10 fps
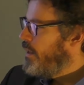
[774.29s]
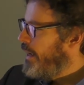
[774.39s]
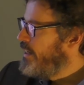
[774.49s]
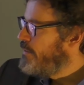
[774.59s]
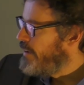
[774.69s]

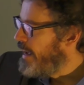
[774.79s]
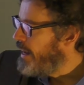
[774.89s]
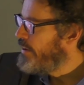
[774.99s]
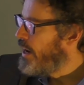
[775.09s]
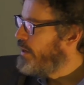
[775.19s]
and if
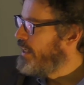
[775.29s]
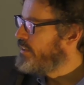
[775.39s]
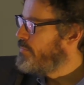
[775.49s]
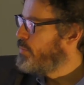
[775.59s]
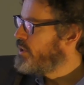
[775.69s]
L now
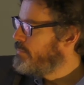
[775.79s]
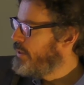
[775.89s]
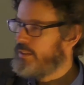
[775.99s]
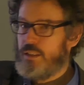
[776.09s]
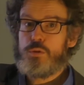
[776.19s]
has the
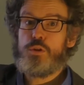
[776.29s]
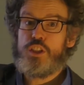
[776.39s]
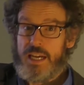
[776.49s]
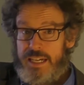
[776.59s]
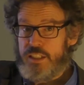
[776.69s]
possibility to
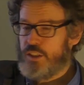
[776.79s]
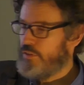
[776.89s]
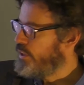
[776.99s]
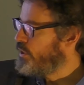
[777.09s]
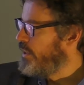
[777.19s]

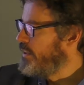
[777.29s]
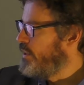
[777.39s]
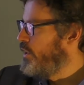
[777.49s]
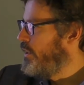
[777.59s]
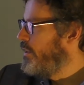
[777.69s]
change the
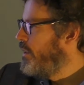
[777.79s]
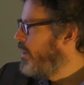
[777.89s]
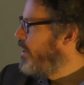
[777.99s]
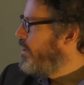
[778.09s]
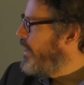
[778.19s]
strategy,
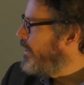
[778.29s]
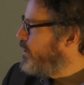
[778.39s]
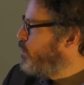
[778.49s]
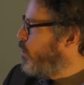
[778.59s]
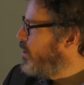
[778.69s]
he
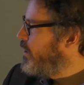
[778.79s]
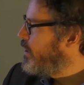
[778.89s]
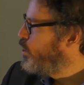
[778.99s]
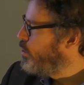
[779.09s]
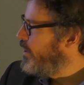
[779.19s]
has to
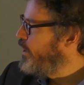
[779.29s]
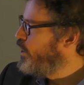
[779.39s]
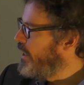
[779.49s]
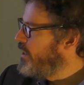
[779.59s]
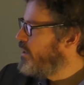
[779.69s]
wonder, should he
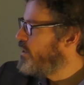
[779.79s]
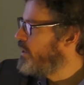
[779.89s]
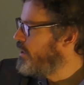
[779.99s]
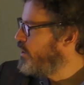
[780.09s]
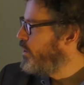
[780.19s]
change his
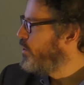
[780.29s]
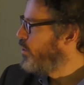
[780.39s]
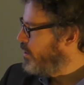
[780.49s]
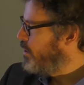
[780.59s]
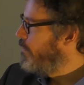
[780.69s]
strategy or
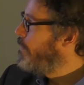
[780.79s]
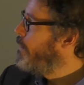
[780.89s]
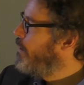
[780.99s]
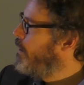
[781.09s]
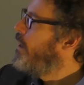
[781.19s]
not?
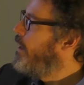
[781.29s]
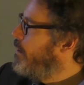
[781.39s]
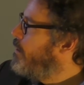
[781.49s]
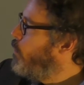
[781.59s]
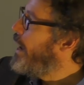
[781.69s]

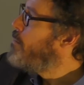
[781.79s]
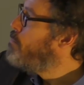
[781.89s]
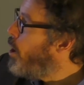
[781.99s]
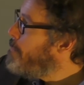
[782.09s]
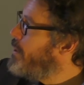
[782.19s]
While
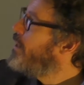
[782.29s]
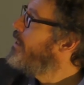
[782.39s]
Bob